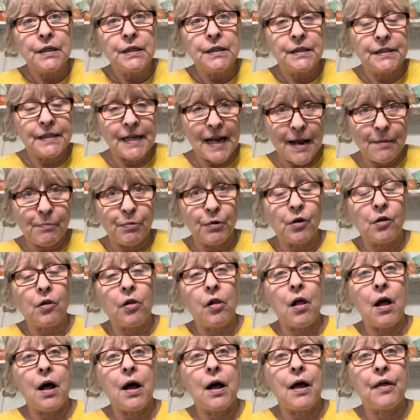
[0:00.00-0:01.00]

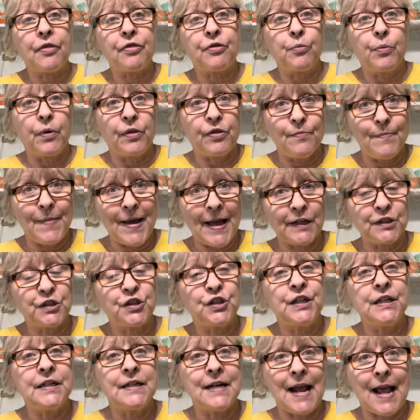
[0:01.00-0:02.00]
tablecloth with
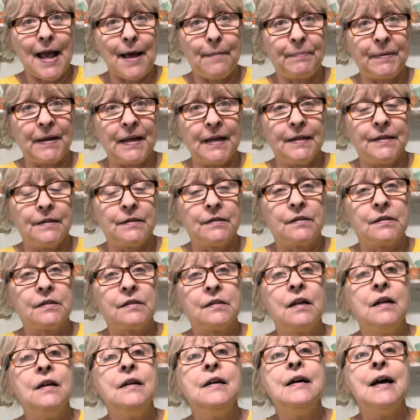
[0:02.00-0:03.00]
matching
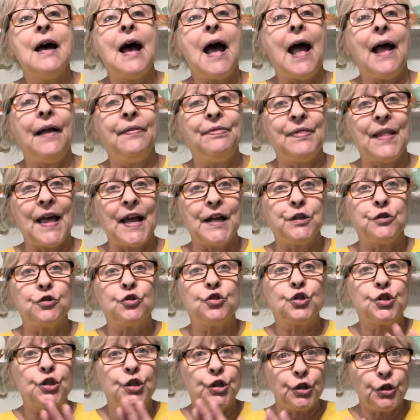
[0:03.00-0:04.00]
napkins and then
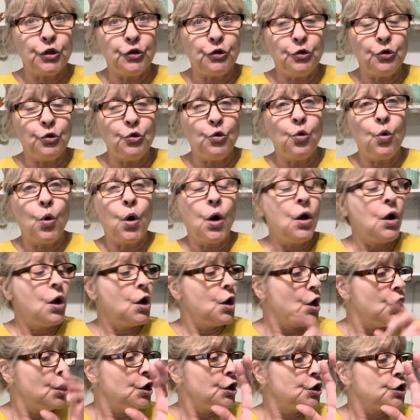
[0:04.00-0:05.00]
two
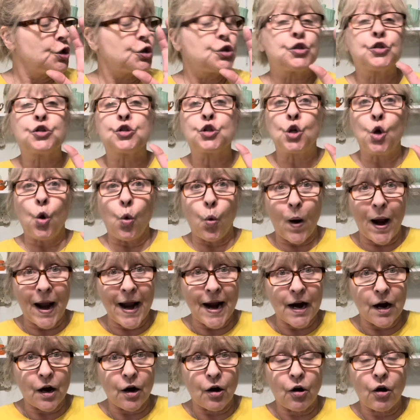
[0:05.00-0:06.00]

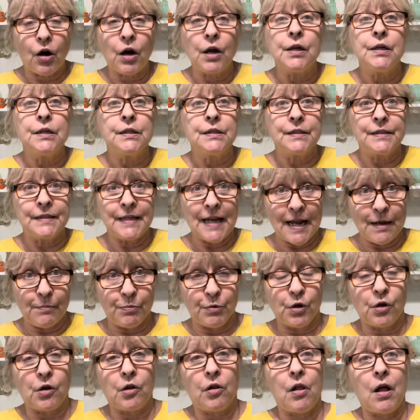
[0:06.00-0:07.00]
square
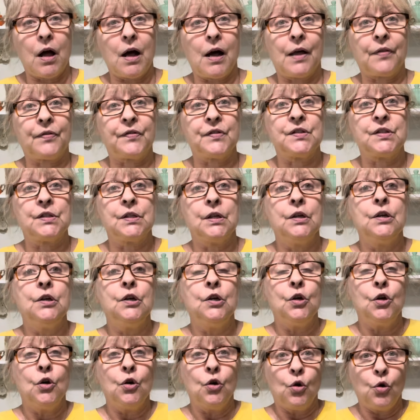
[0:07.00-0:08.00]
tablecloths
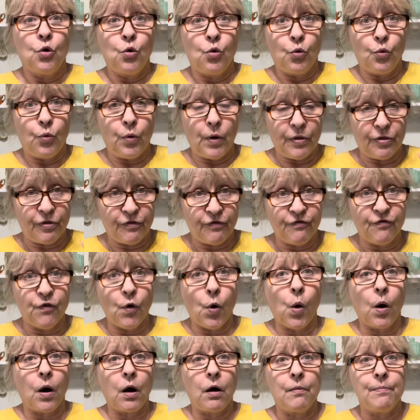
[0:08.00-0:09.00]
with
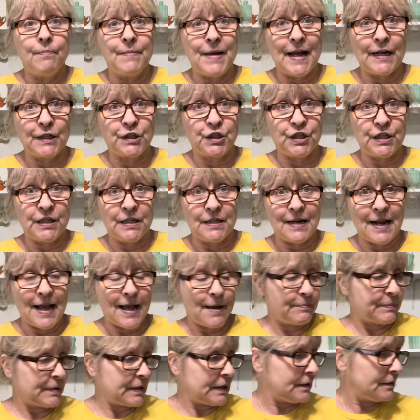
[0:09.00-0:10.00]
four matching
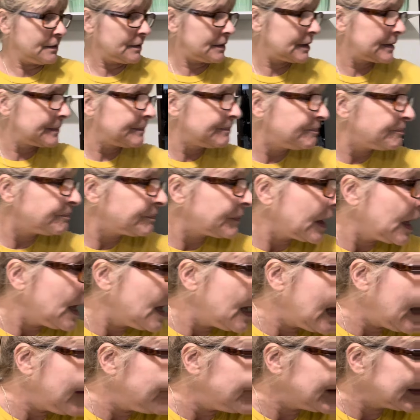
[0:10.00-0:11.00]
napkins.
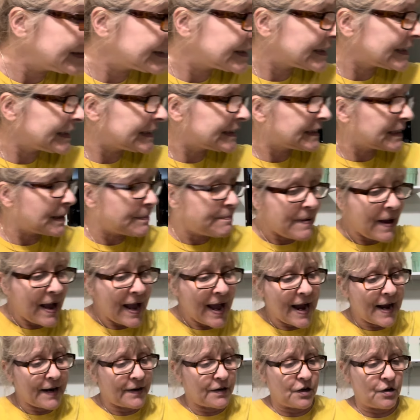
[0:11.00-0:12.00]
And this is the
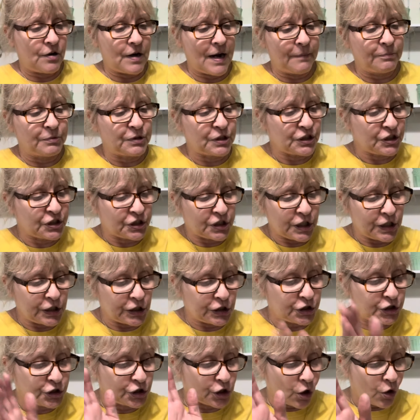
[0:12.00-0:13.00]
pattern. I'm just going
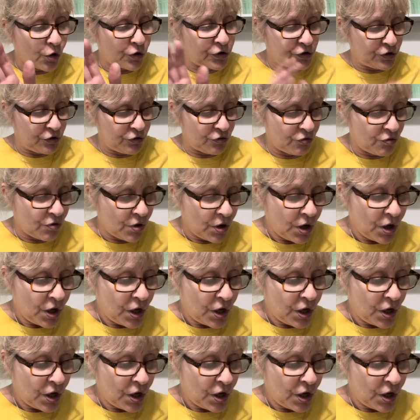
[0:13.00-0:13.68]
to show you